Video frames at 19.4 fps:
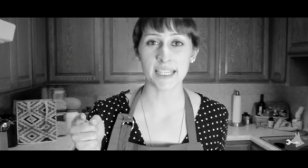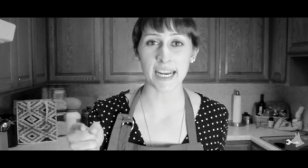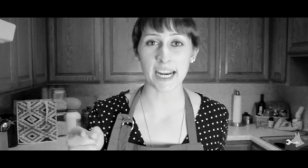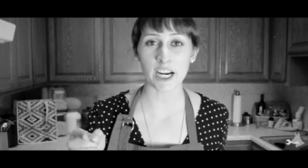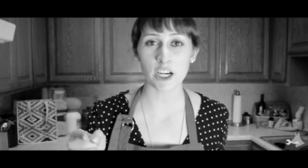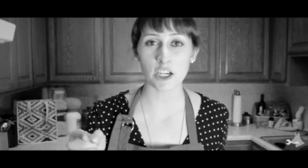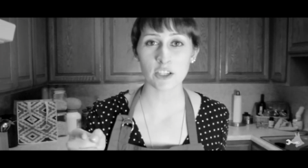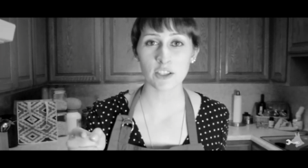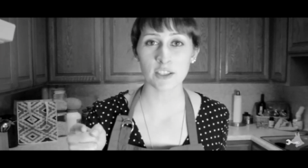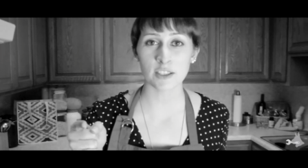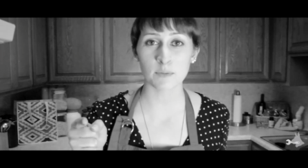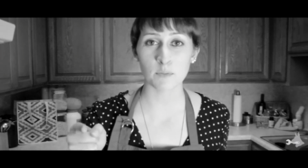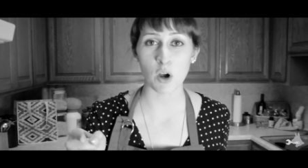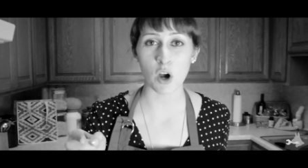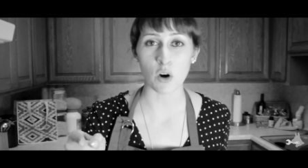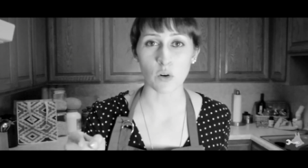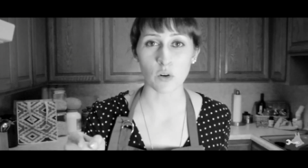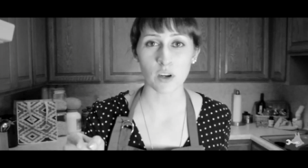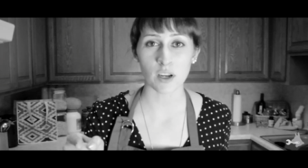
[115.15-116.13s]
dare
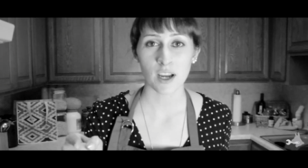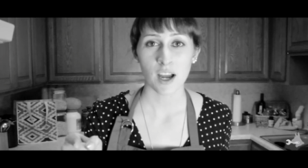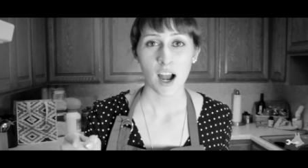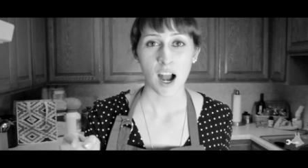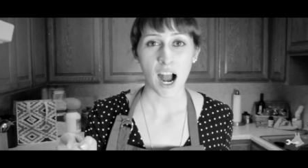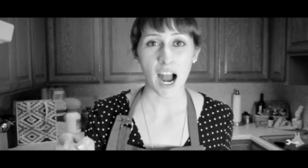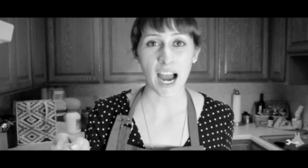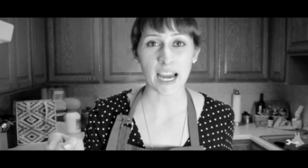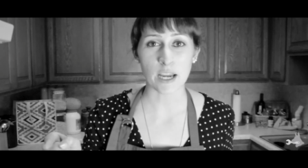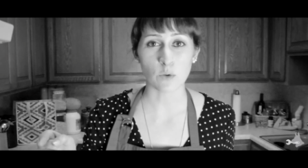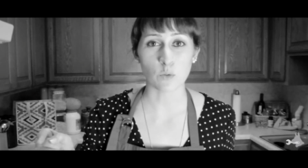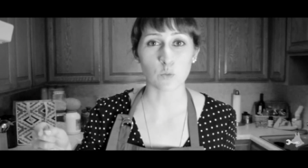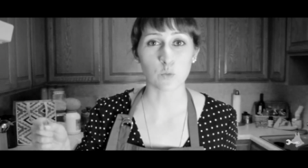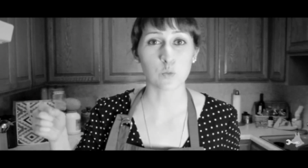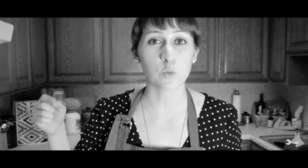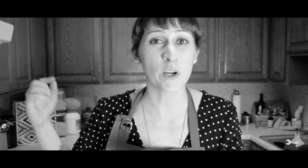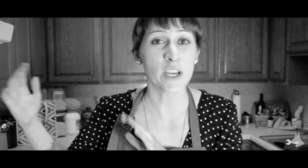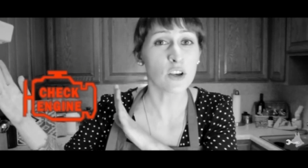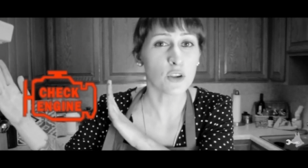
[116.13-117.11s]
smoke. I
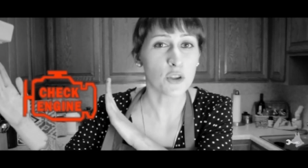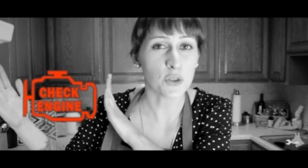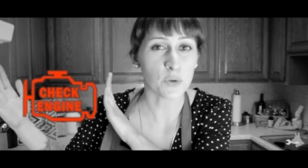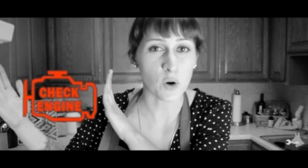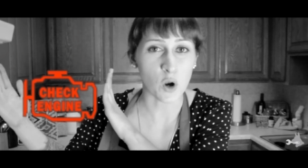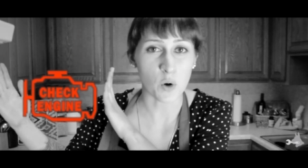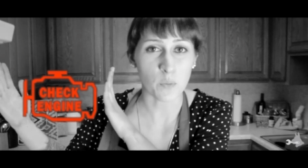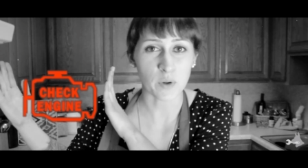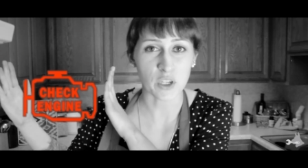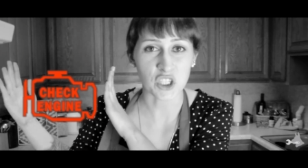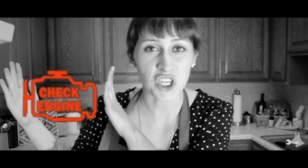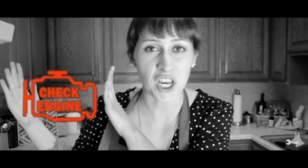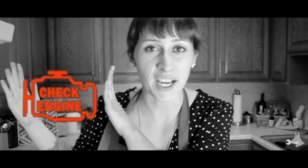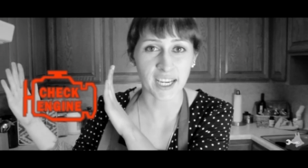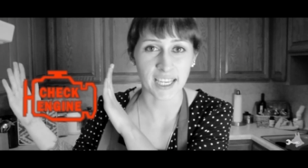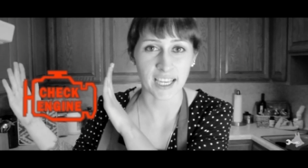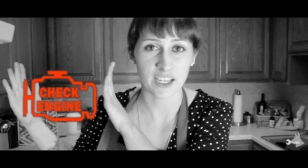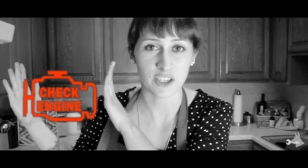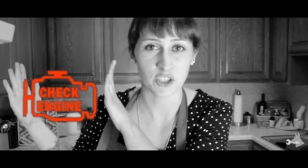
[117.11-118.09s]
will throw up a
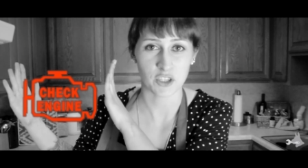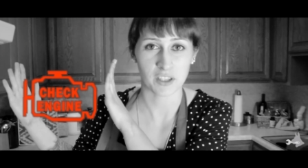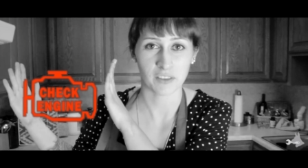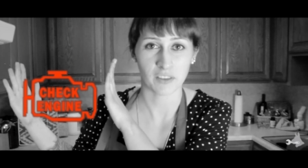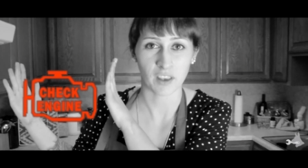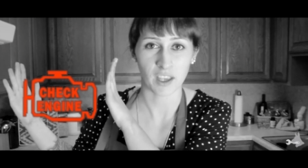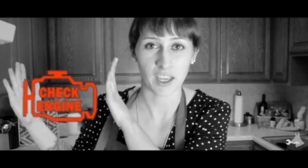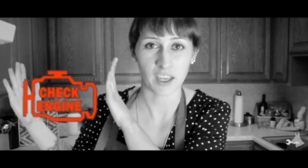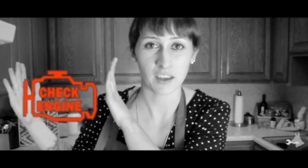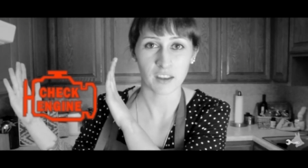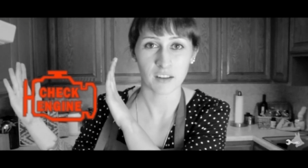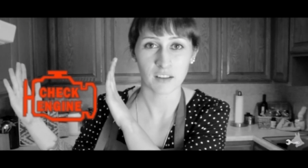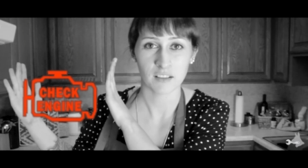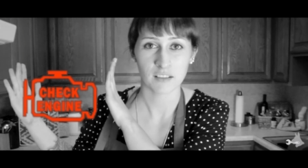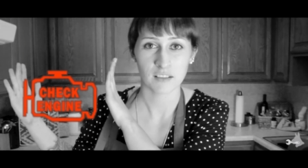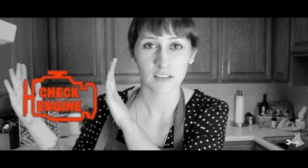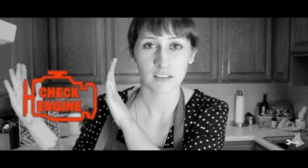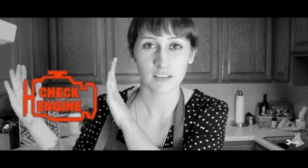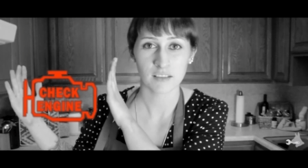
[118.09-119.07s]
check engine light.
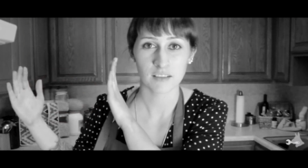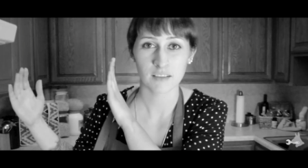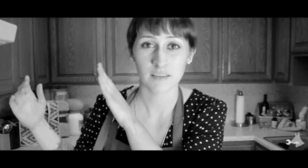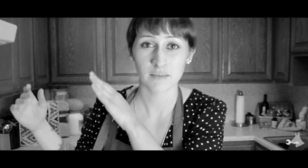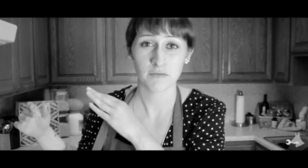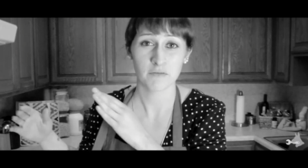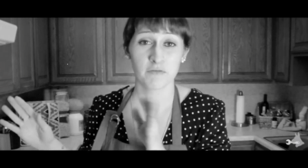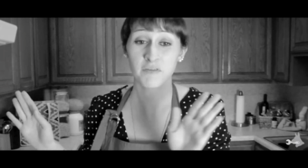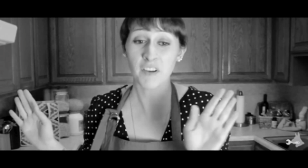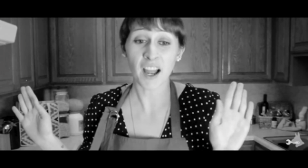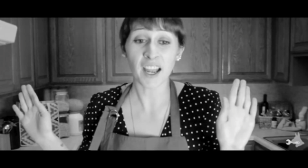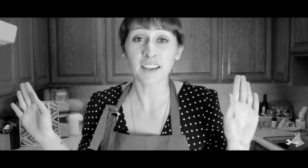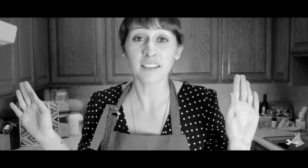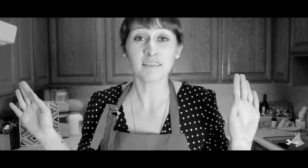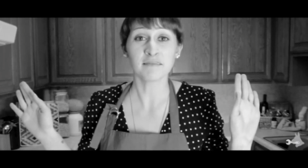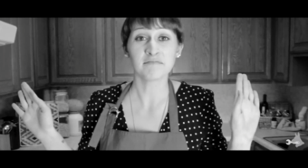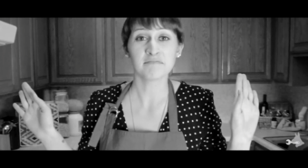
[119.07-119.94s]
Fine,